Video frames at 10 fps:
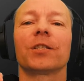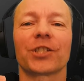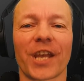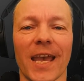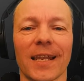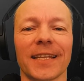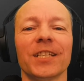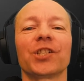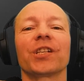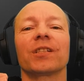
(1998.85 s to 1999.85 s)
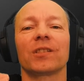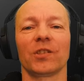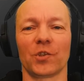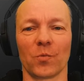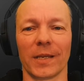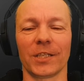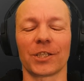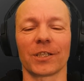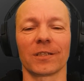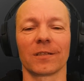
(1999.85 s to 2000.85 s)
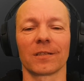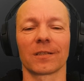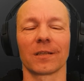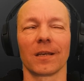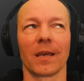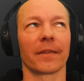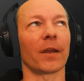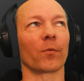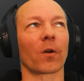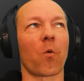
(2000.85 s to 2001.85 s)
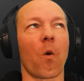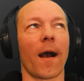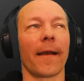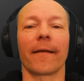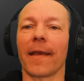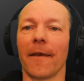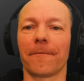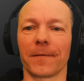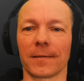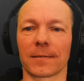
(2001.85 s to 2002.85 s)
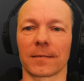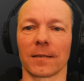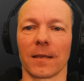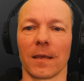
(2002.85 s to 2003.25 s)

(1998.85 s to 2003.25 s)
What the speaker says: challenging situations that require effort,